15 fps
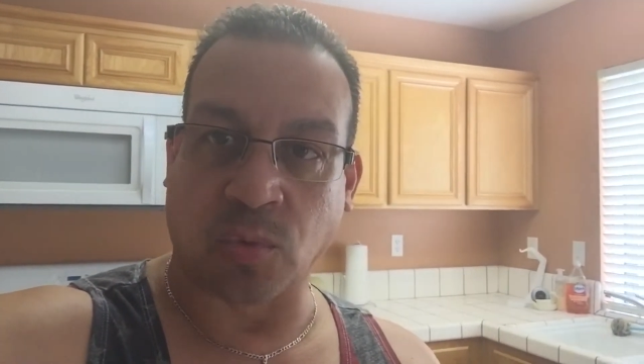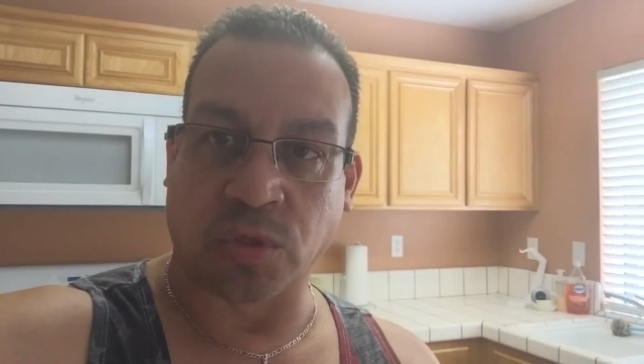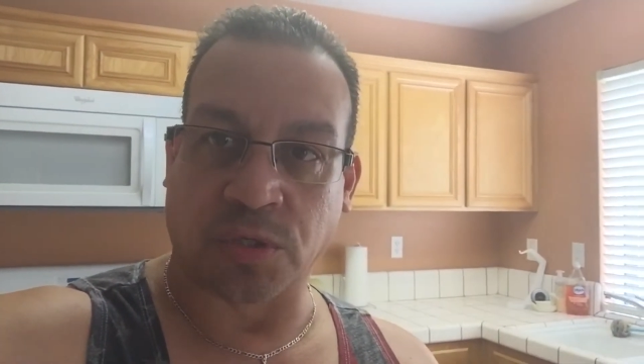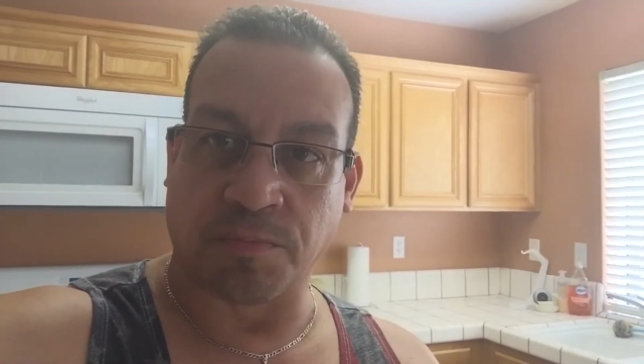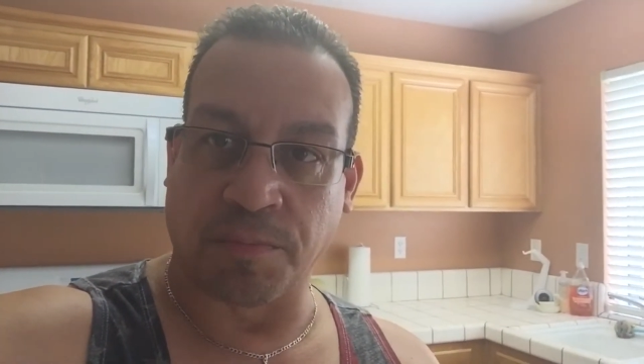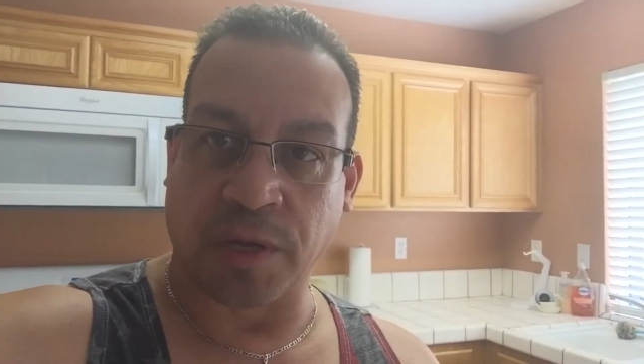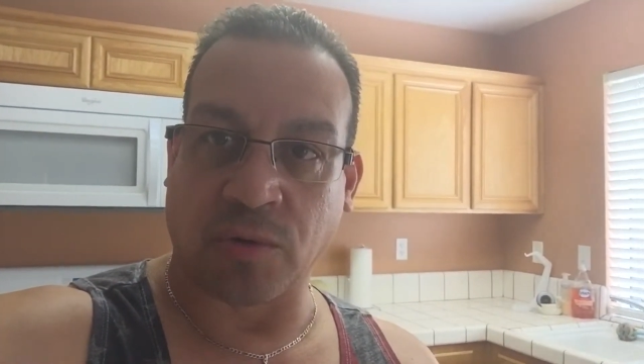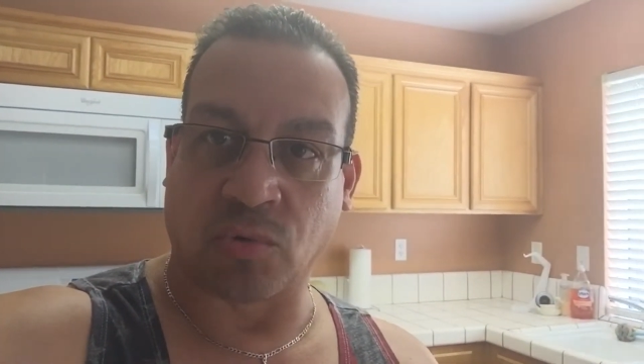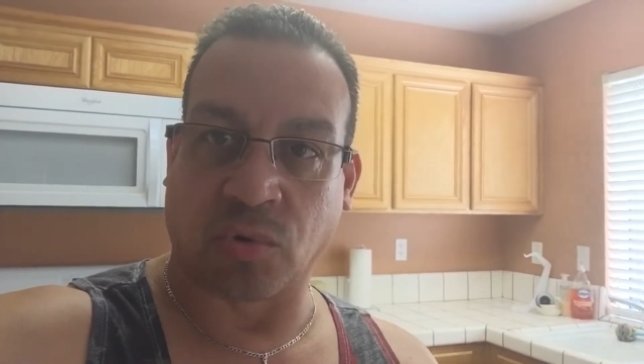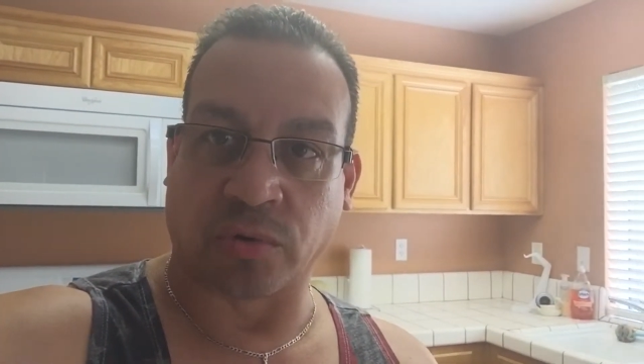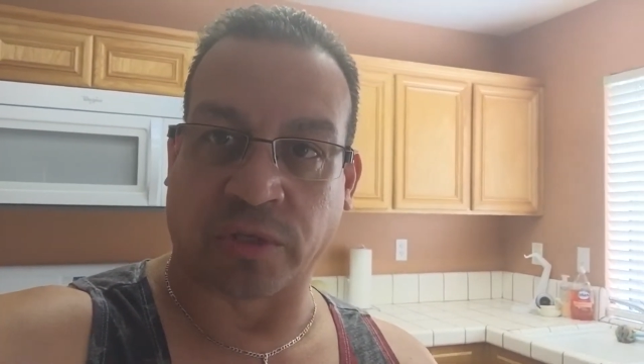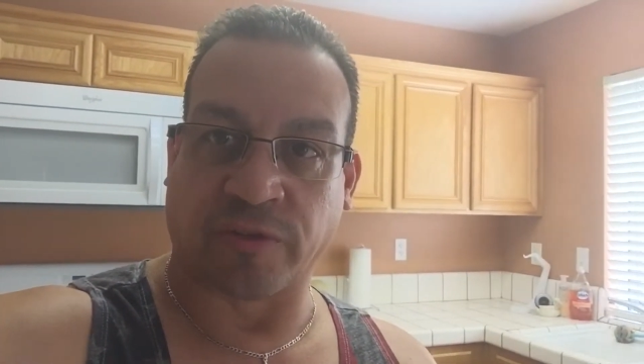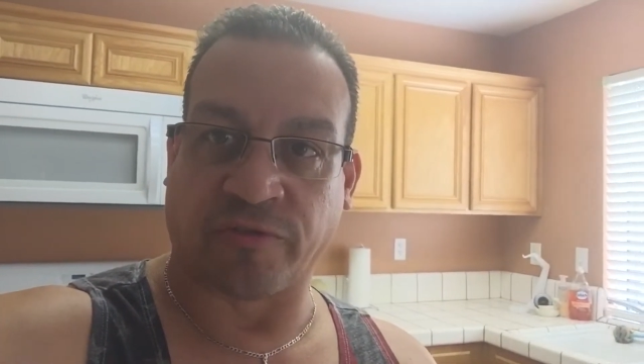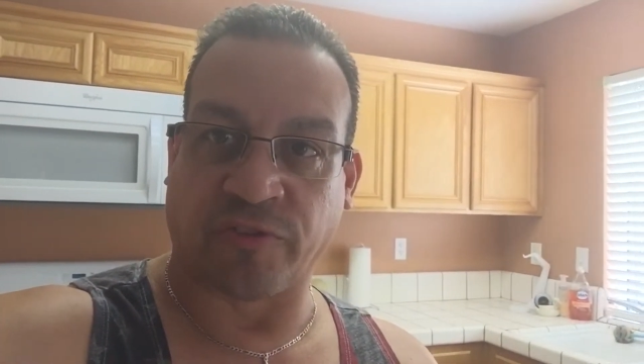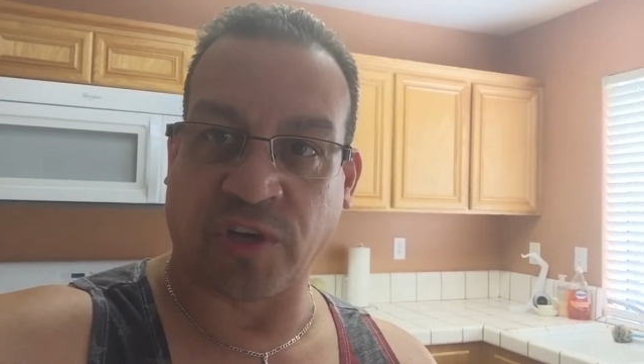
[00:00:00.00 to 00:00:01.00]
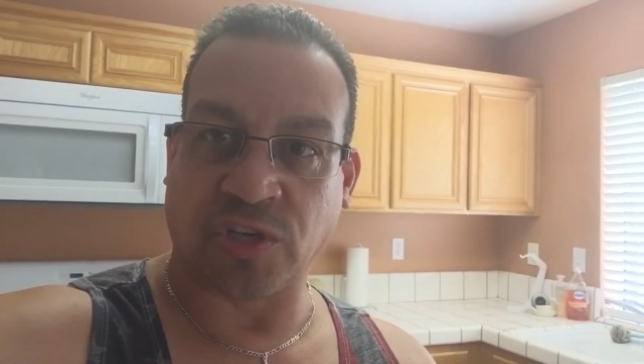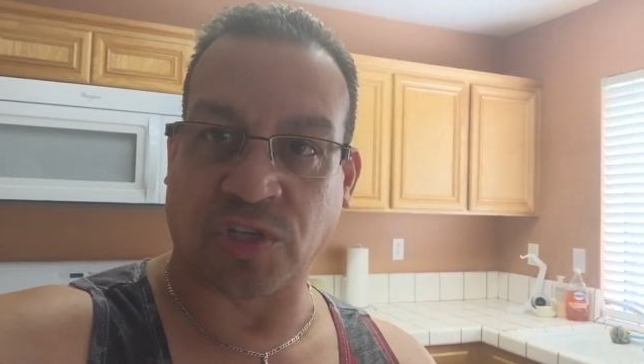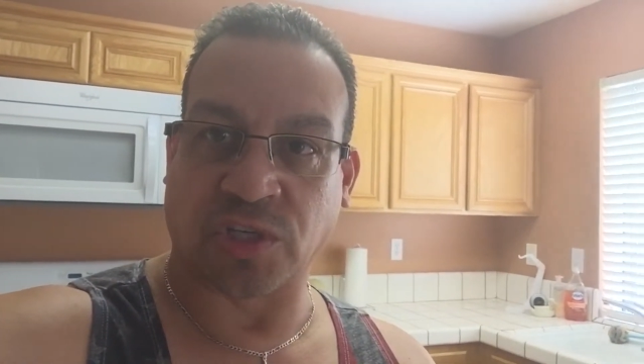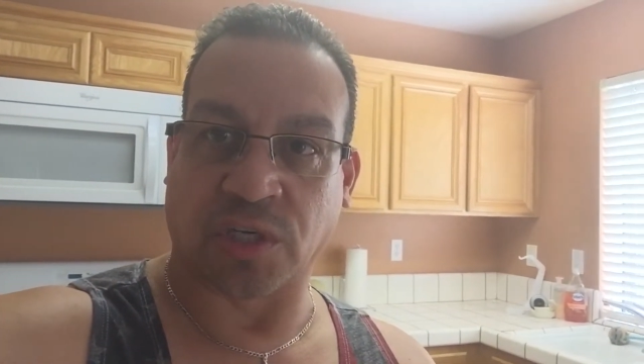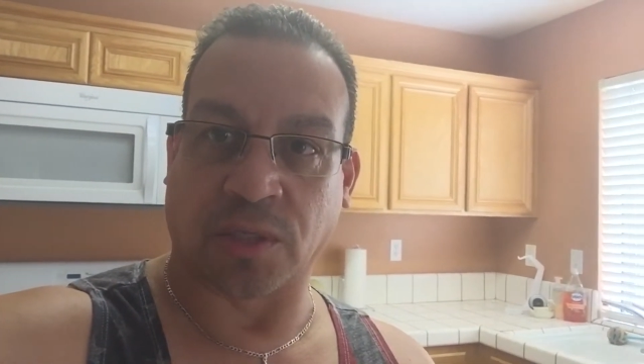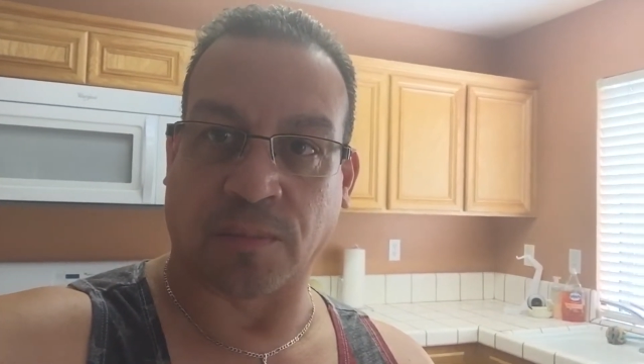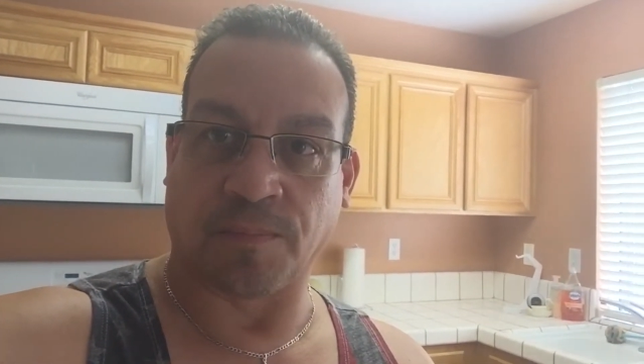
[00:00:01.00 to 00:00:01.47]
was mineral
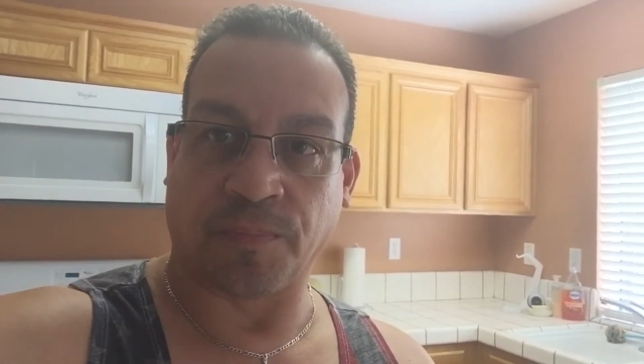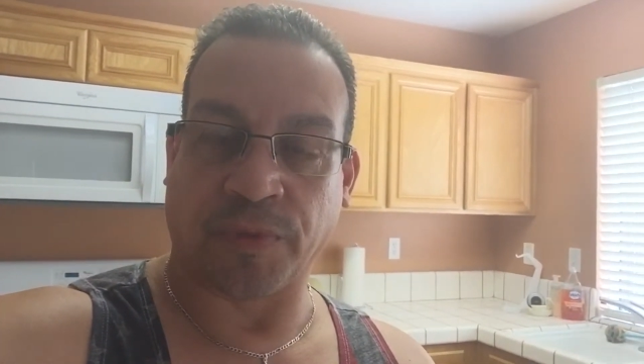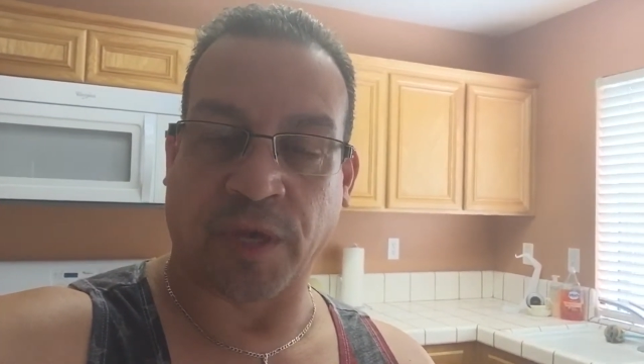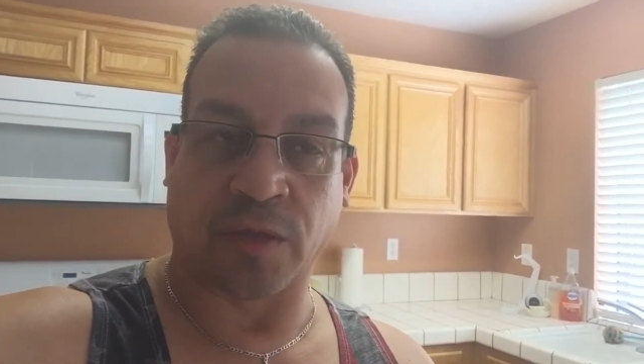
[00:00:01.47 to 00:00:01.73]
deficient.